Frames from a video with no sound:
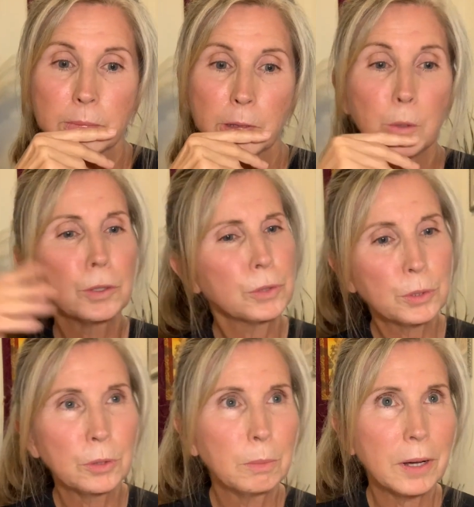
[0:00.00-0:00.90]
Whole new
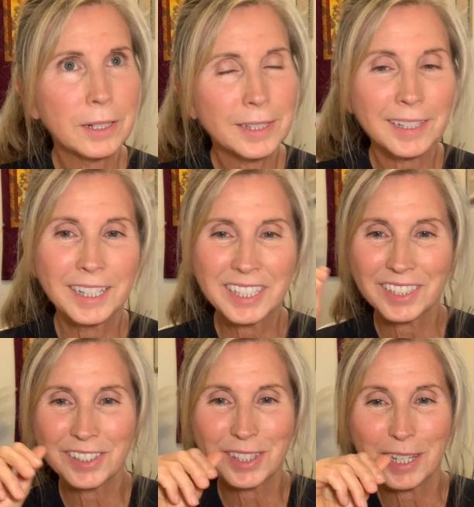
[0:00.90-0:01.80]
toolbox, I guess I
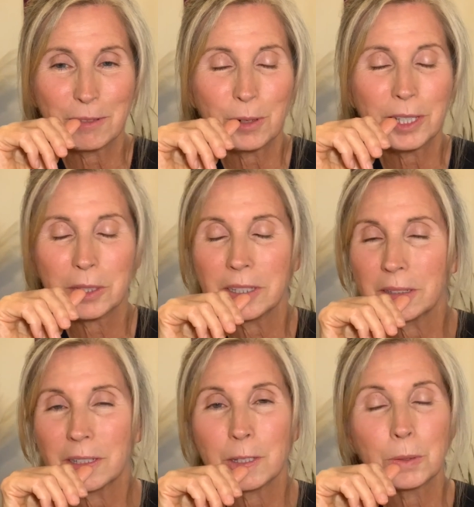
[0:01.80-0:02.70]
should say, of ways to
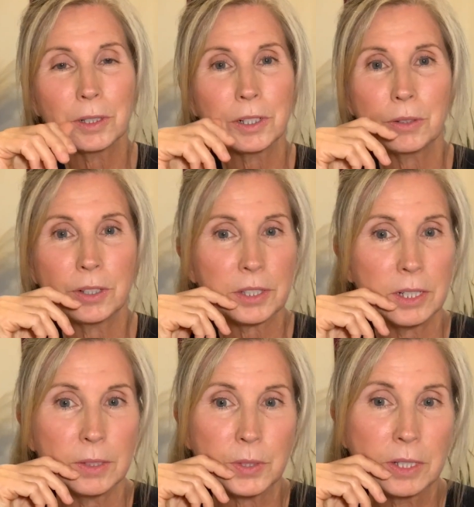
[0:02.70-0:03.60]
torture
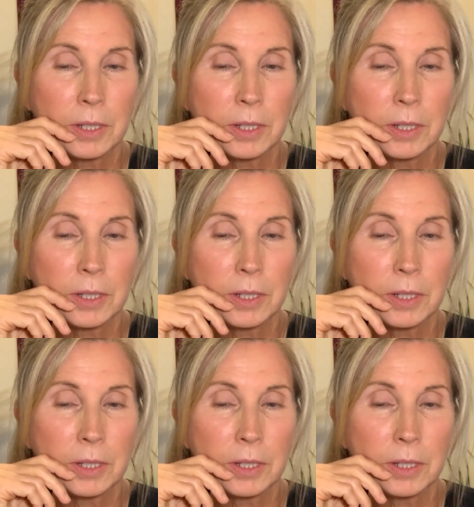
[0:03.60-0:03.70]
ourselves.